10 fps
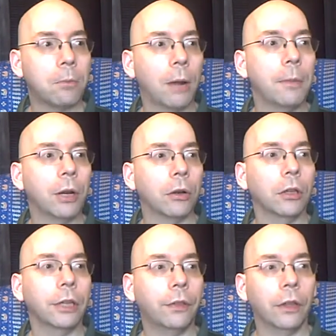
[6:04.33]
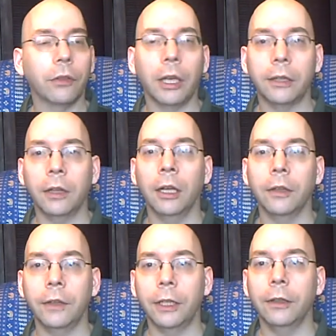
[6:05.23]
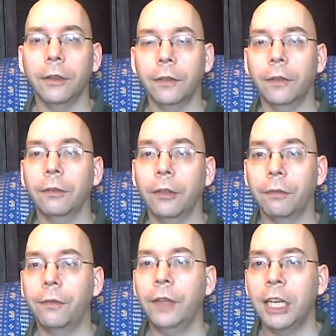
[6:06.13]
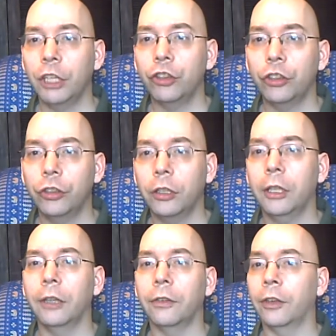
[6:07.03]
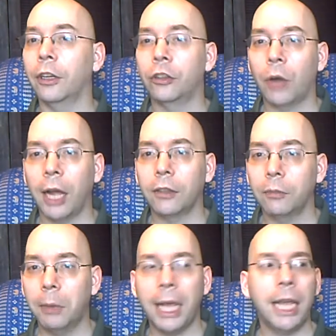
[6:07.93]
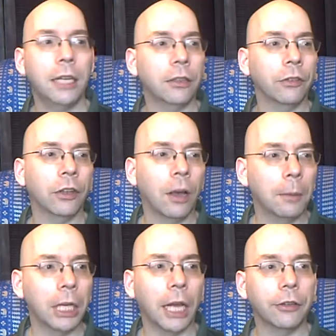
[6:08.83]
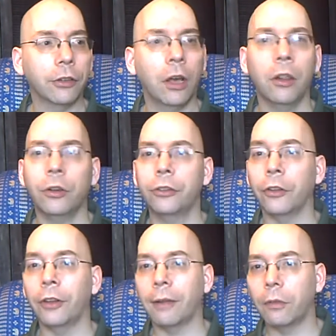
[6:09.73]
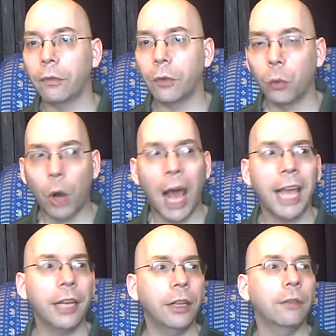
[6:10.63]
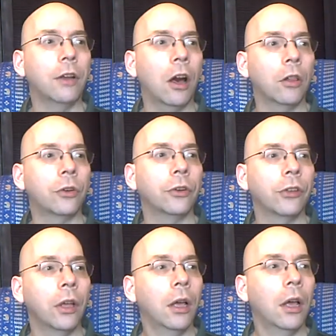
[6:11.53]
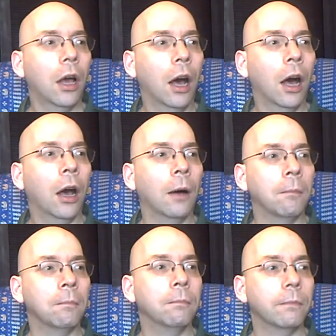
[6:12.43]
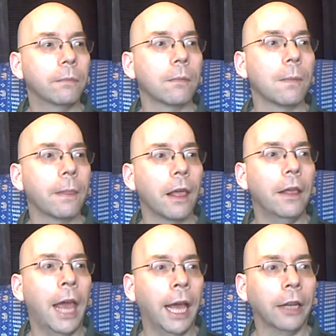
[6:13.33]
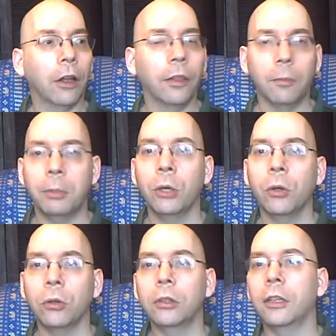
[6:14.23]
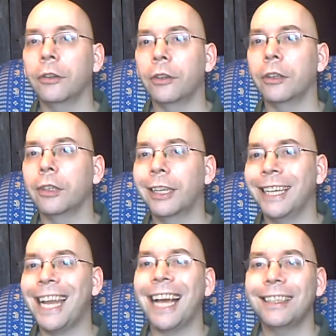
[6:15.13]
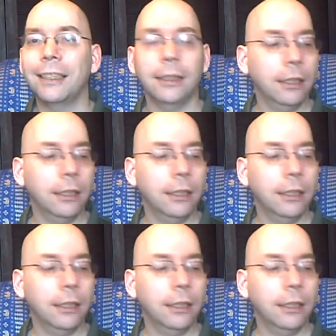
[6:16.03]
primarily things like the finish. Is it an attractive paint? Does it come in nice colors? Does it have a variety of colors? And on the build, does it connect